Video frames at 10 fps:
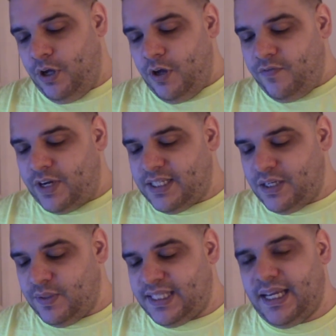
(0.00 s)
Fresno
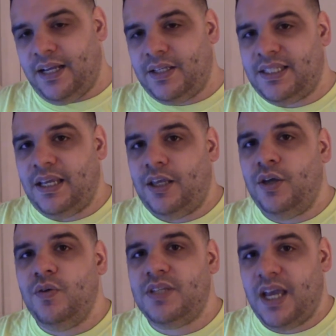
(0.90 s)
and San Diego State,
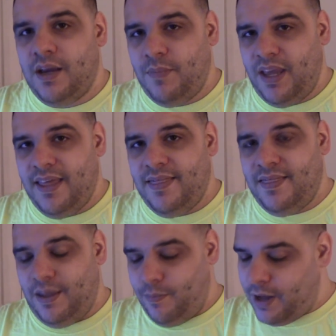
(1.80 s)
huge game in
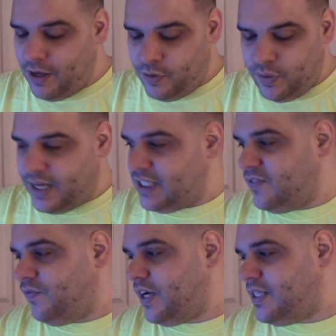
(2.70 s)
the Mountain West.
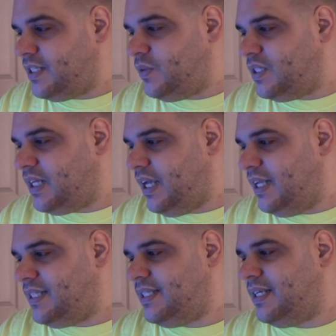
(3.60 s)
Fresno State
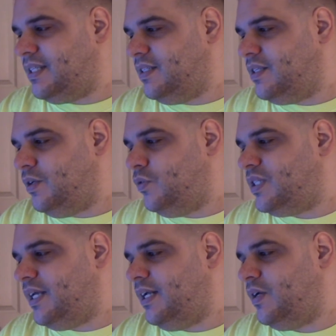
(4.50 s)
is six and two.
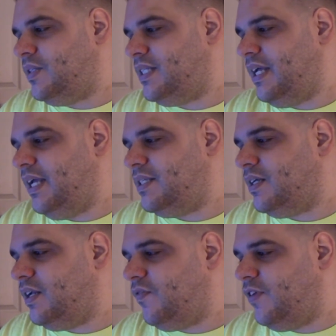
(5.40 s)
San Diego State is
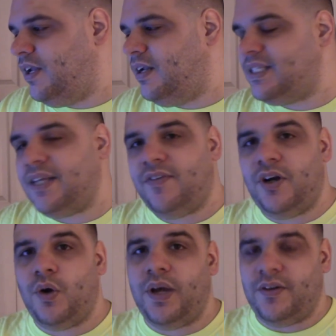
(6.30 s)
undefeated, seven and
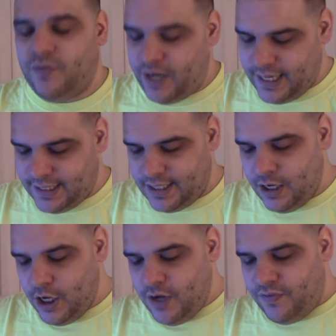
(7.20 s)
zero, oh, and ranked.
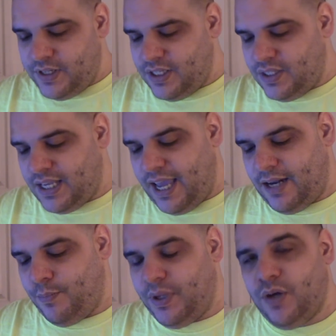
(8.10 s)
Fresno State had
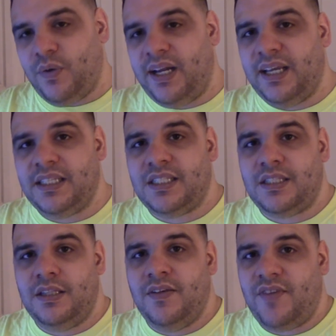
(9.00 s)
a big win
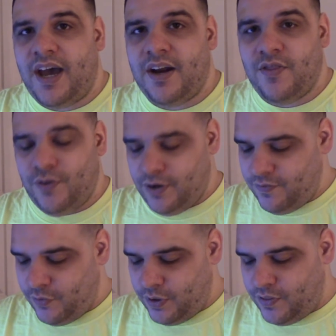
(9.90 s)
against Nevada,
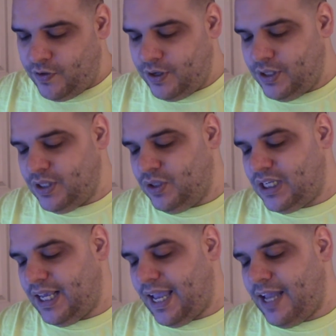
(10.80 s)
34 to 32.
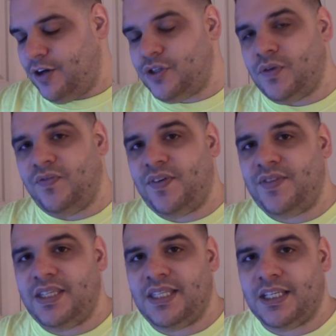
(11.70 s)
Jake Haener,
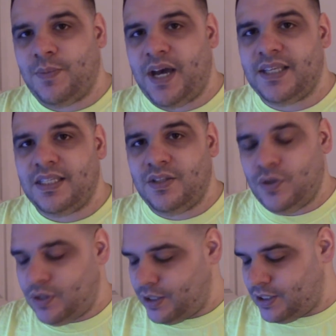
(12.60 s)
256 passing, two
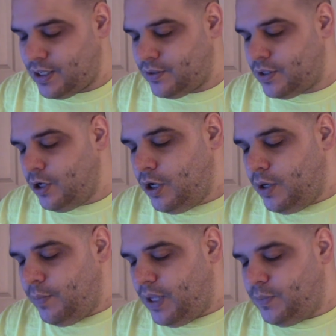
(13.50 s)
touchdowns.
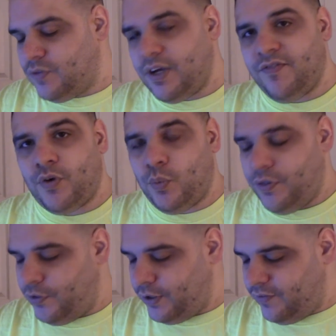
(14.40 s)
Mims ran for
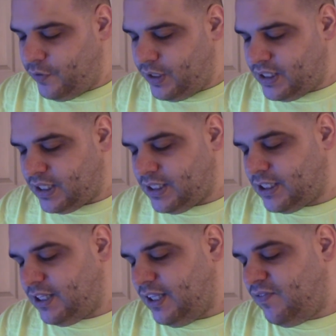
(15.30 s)
134 and a
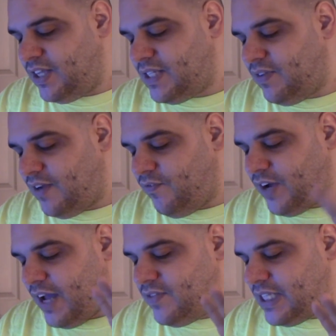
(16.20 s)
touchdown. Defensively, had
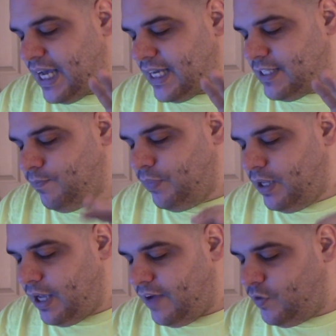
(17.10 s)
five sacks
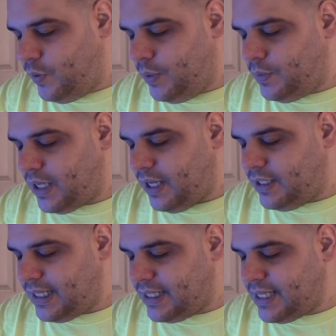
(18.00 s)
Evan Williams had
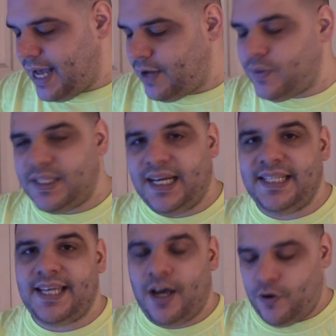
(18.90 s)
10 tackles and he
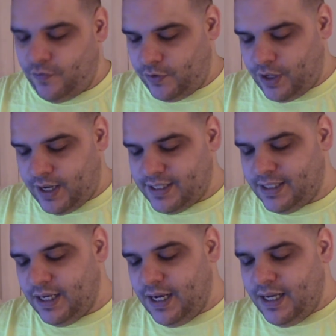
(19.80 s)
tackled for loss.
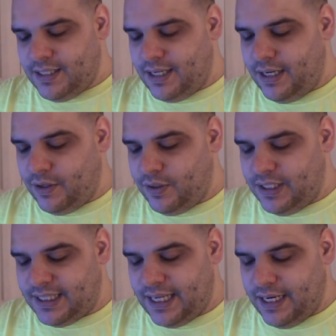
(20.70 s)
San,
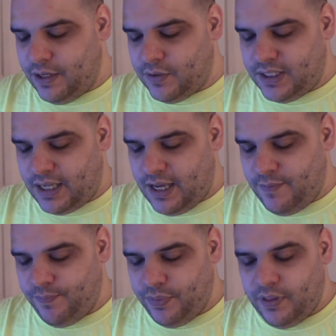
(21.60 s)
San Diego
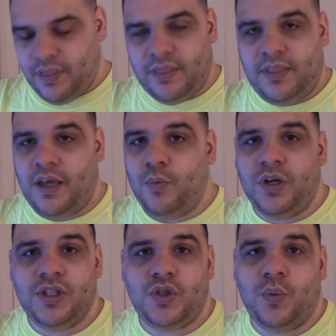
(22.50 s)
State, they
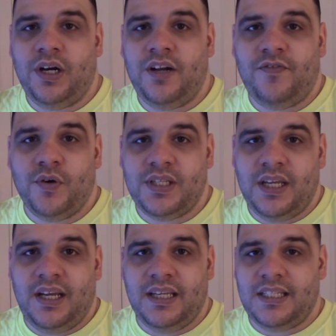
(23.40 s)
won 20 to
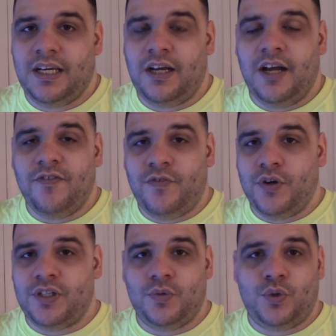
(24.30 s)
14 against Air
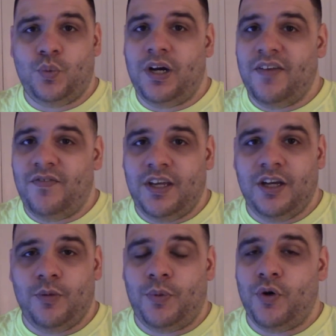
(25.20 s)
Force. It was what I
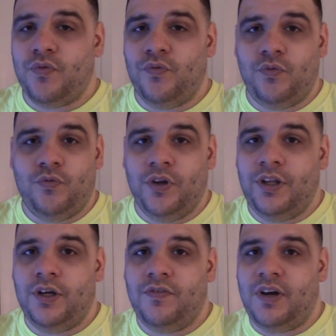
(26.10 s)
figured. Both really
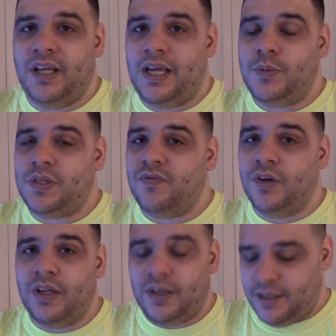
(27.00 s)
good running games and
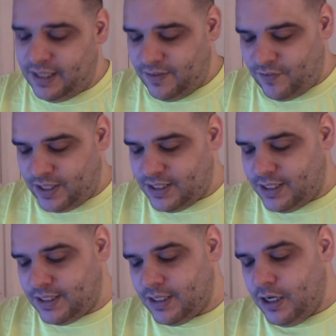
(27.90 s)
really good
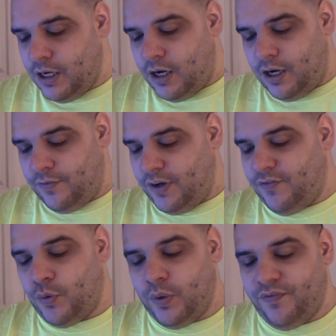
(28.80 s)
defenses. Uh, ran
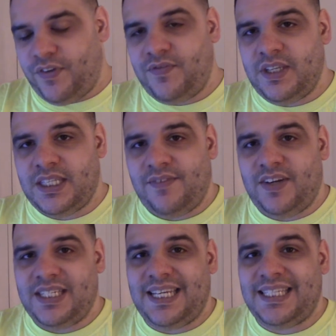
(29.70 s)
for 157
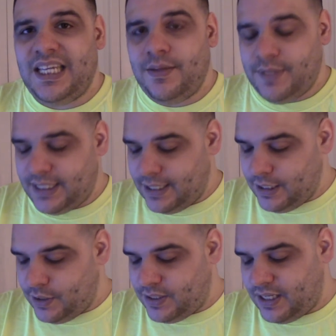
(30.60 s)
as a team. San
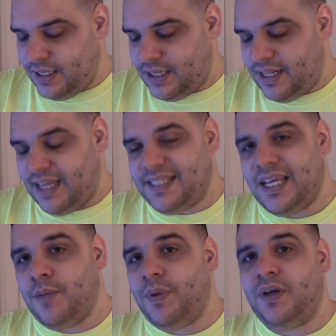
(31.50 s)
Diego State did. They had
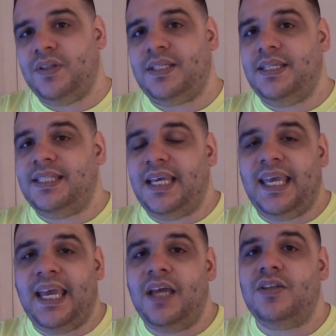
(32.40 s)
10 penalties. They
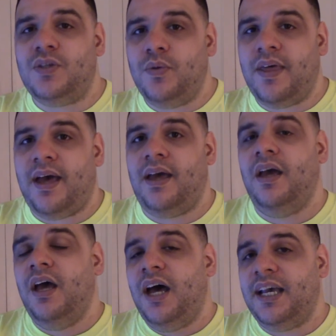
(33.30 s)
can't do that
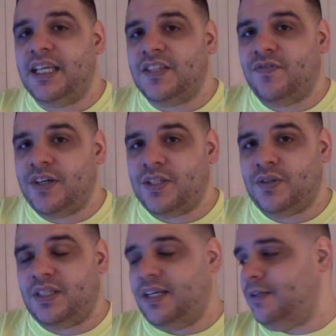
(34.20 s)
against Fresno
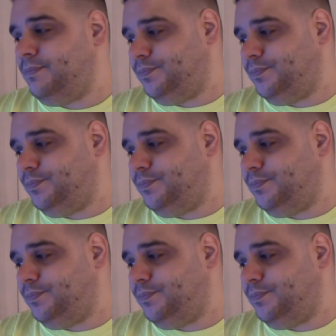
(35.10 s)
State.